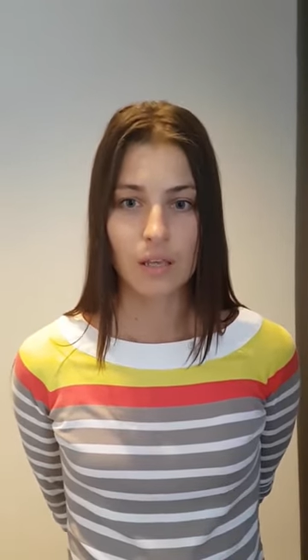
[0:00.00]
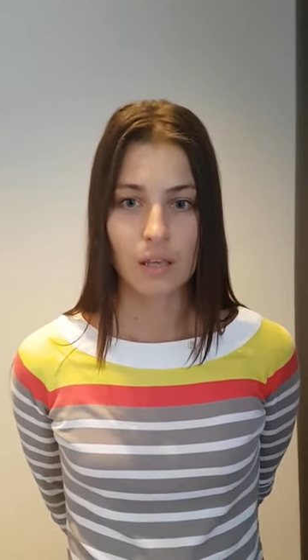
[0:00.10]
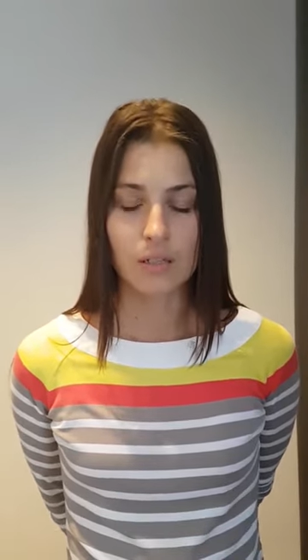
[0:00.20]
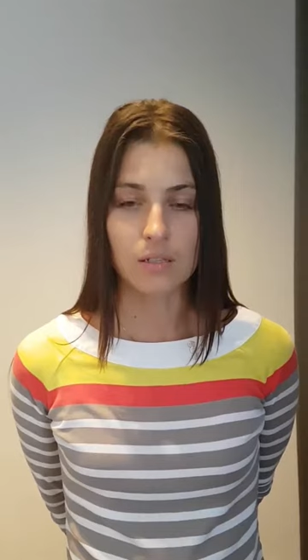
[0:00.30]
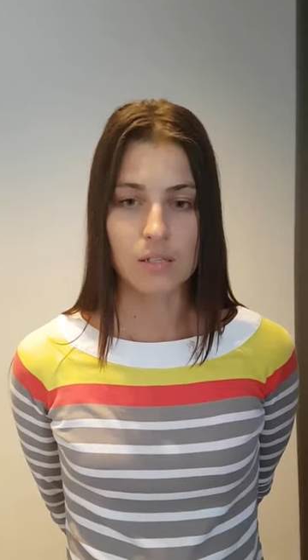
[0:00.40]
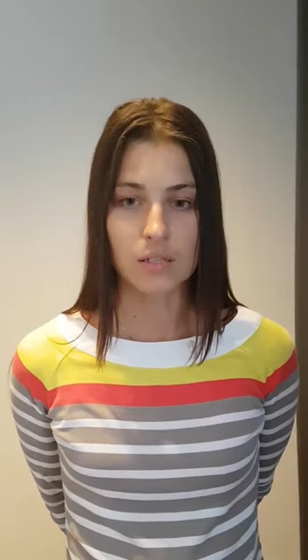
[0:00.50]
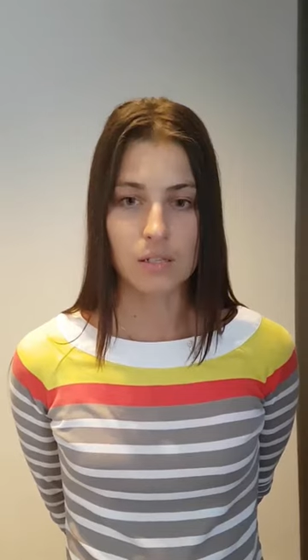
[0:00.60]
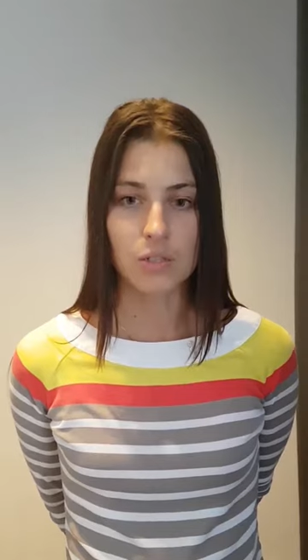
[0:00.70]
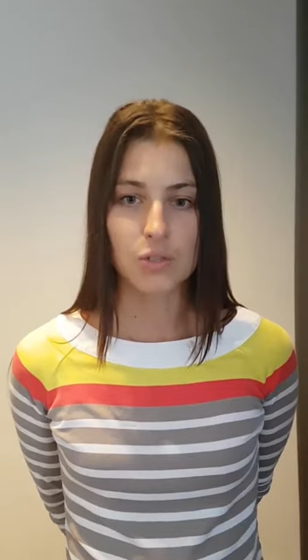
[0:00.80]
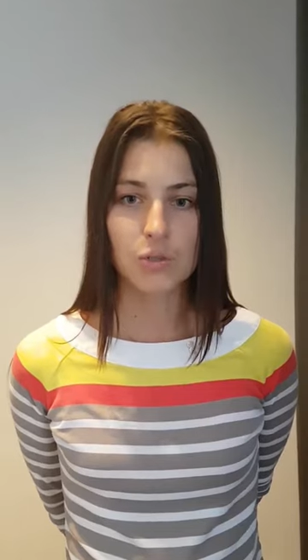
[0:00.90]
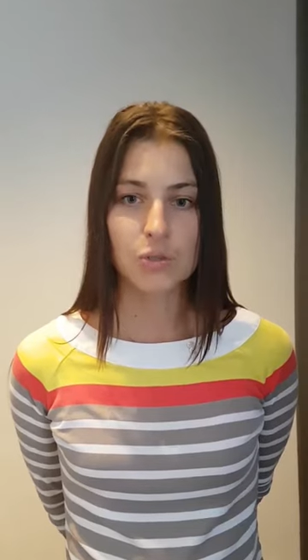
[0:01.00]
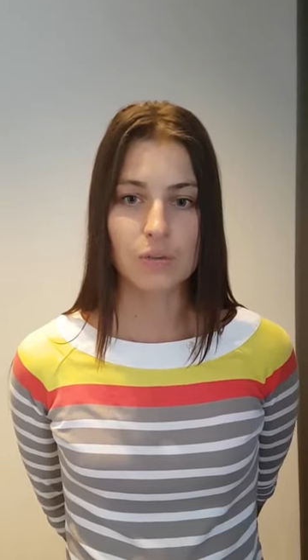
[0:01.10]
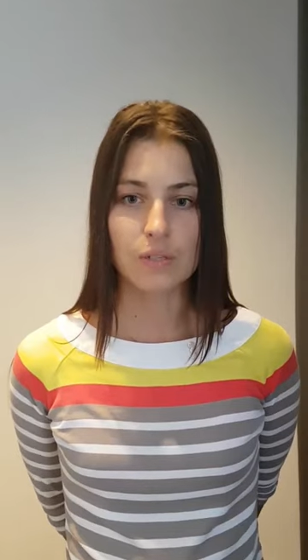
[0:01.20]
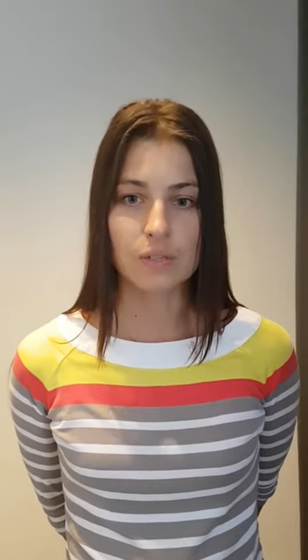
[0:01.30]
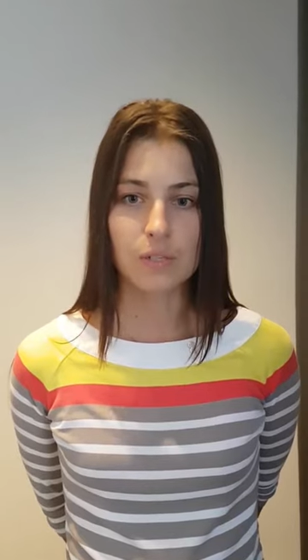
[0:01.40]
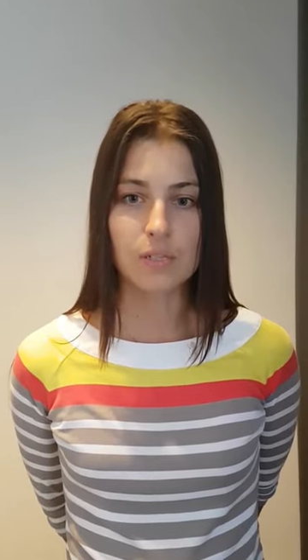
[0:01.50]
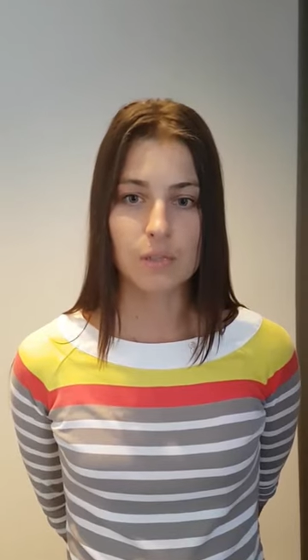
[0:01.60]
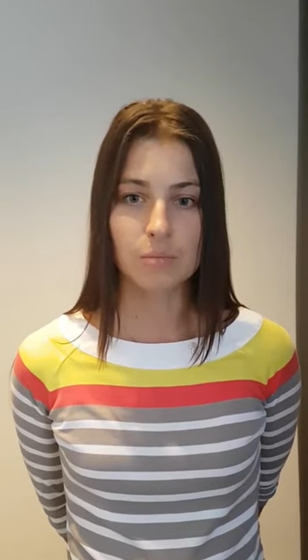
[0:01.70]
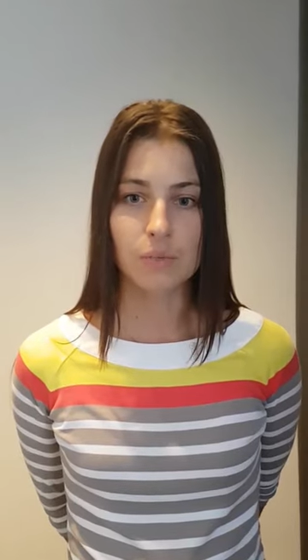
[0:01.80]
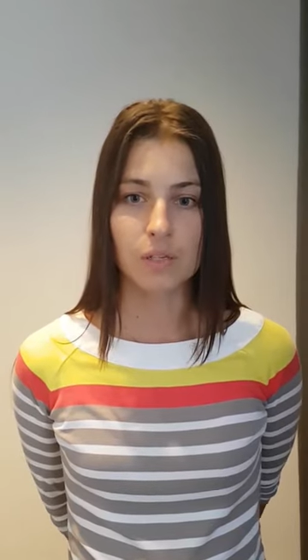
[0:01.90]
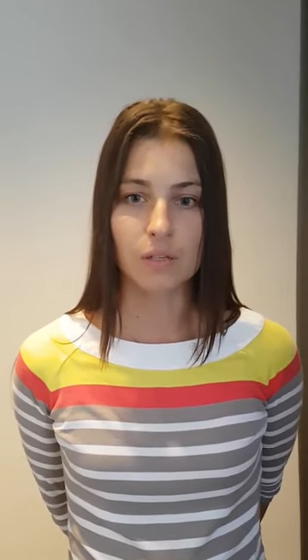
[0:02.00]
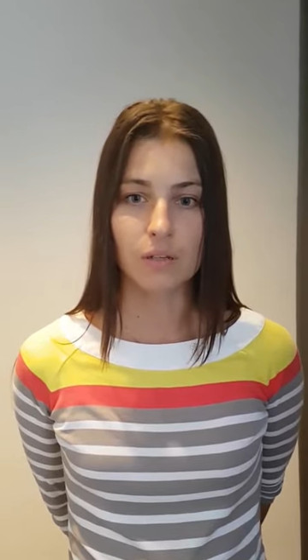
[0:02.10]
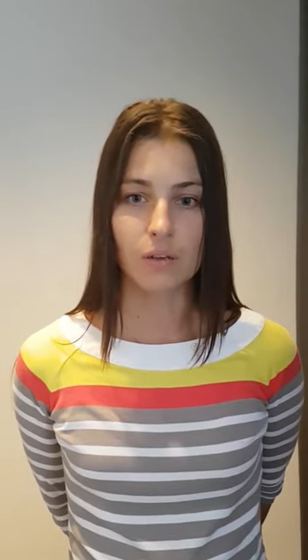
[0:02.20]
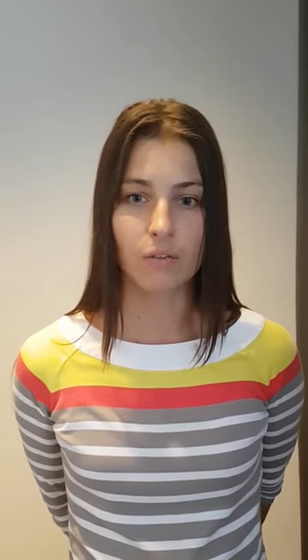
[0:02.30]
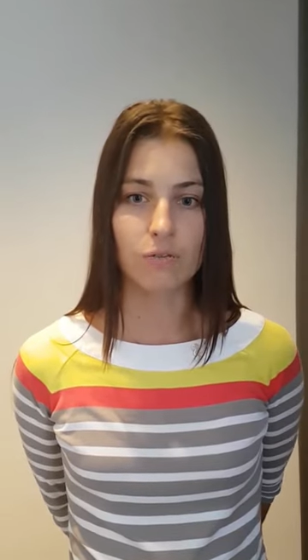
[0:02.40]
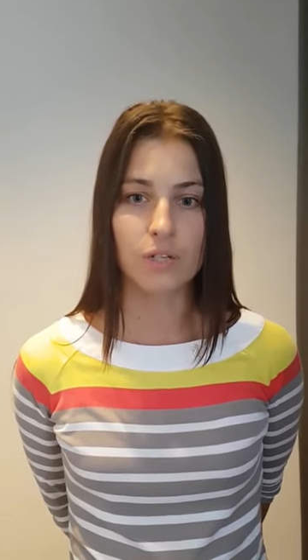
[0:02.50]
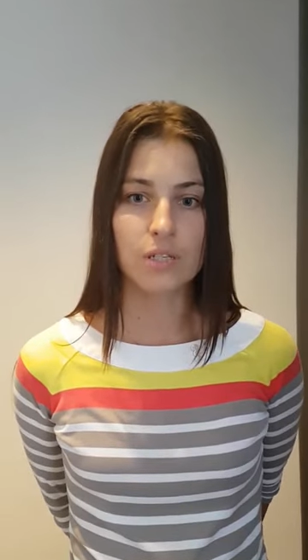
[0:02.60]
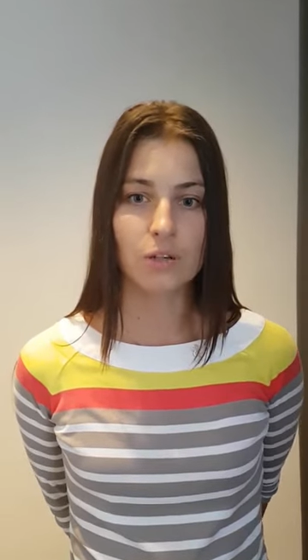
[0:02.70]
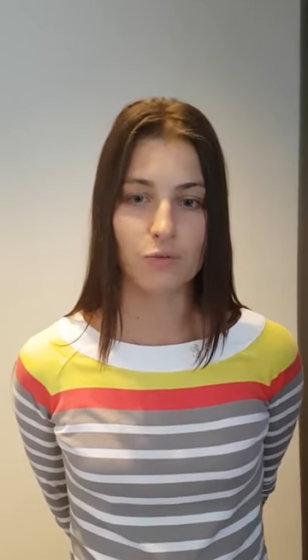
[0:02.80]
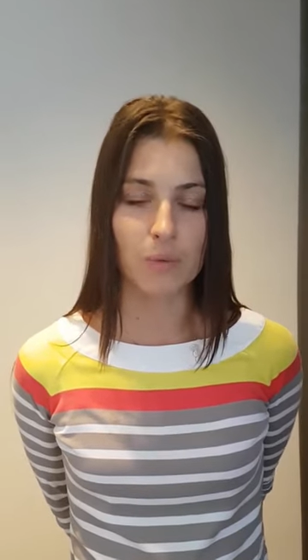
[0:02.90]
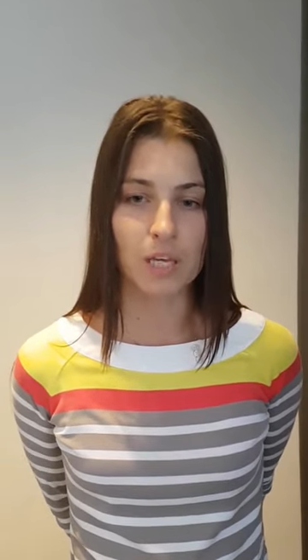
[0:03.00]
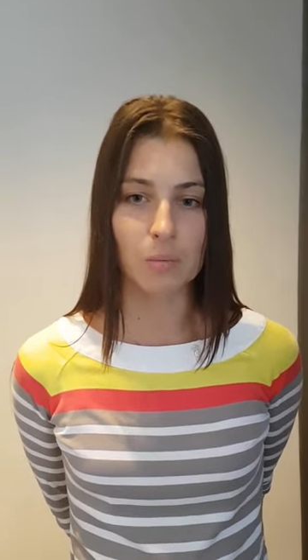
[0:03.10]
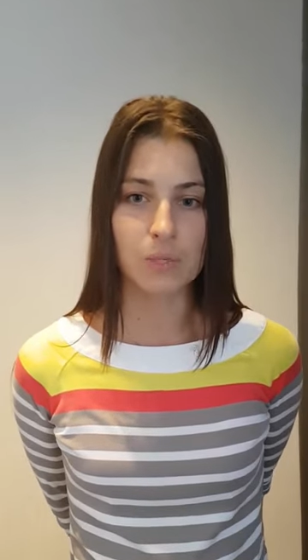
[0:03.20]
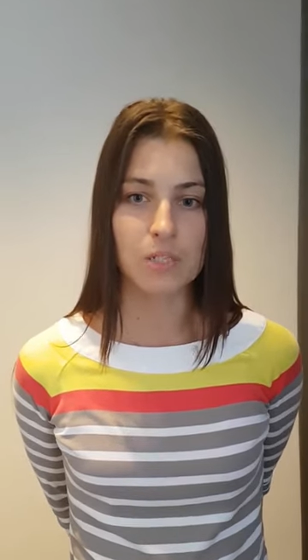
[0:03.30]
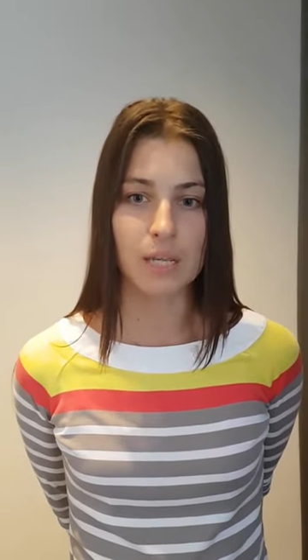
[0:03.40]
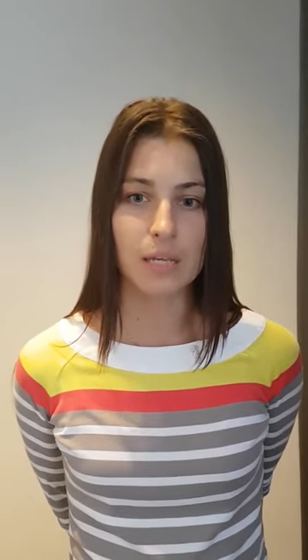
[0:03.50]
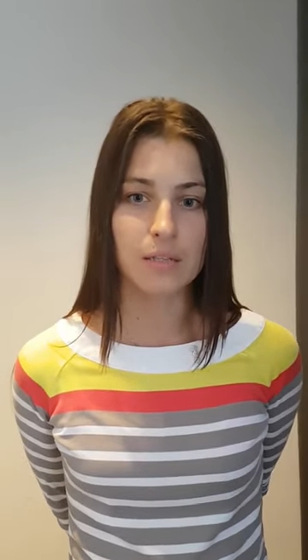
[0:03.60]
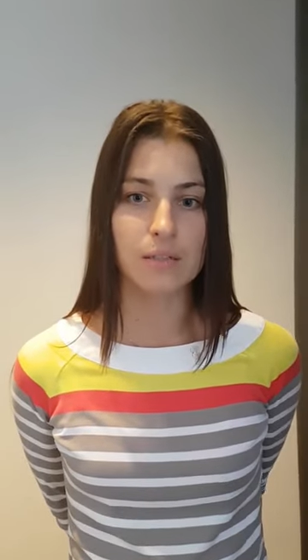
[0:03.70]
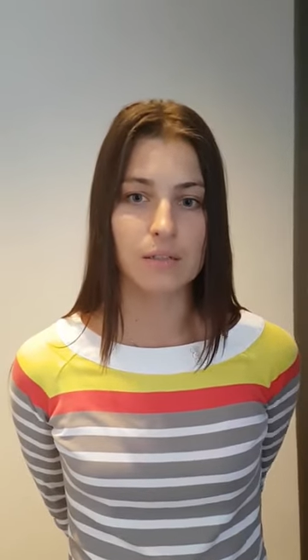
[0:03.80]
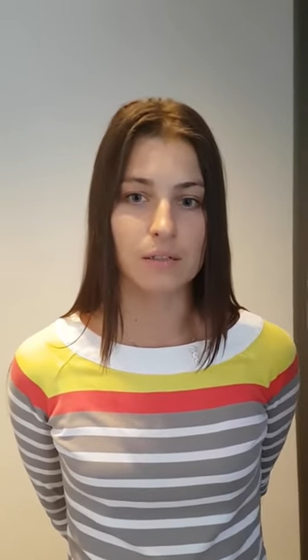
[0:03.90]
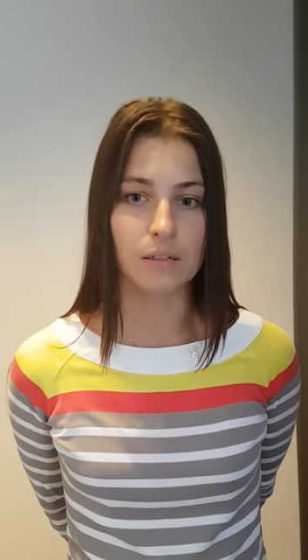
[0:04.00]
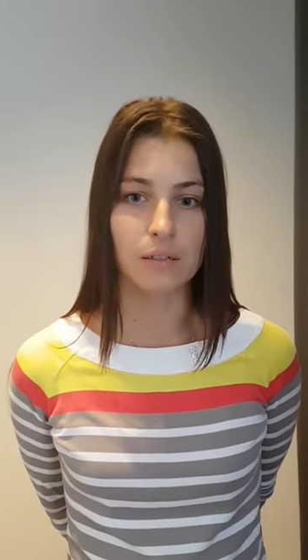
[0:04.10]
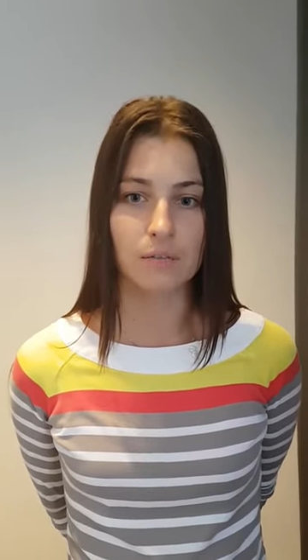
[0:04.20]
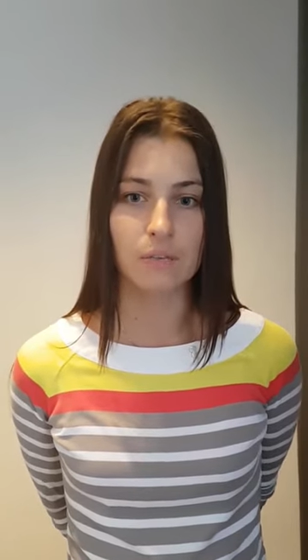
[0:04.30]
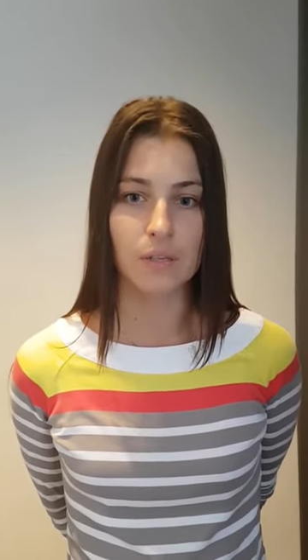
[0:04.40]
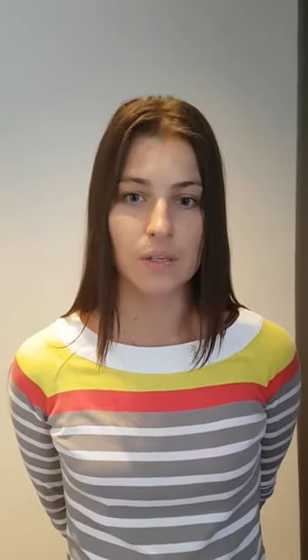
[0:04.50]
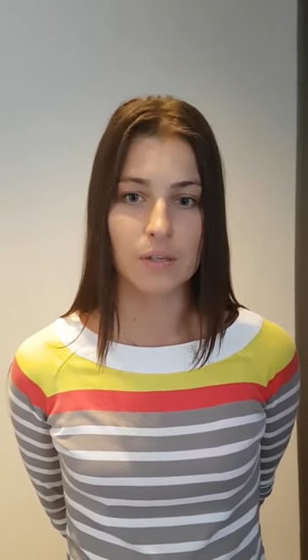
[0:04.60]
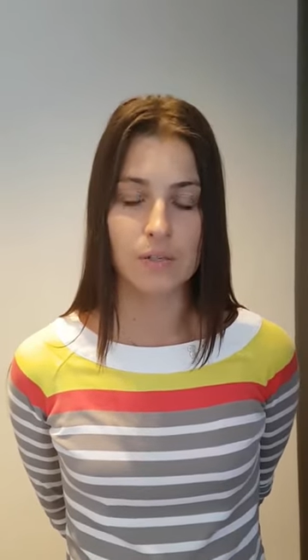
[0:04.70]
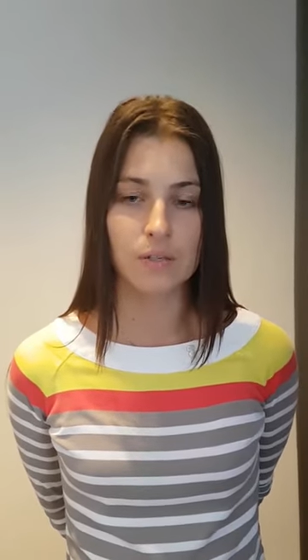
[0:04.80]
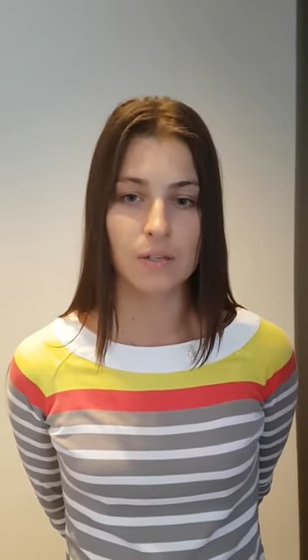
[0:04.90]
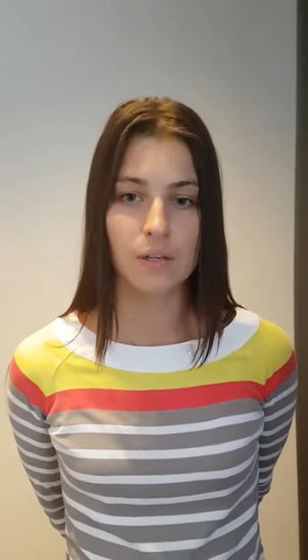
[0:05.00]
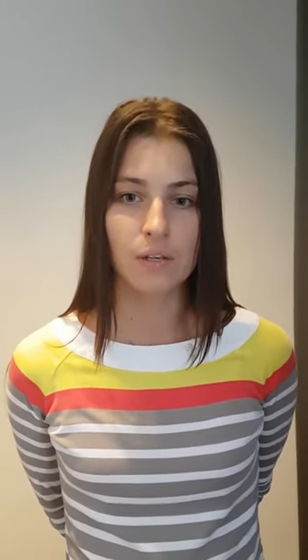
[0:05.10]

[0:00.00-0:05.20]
And due to the system, the risk of making mistakes is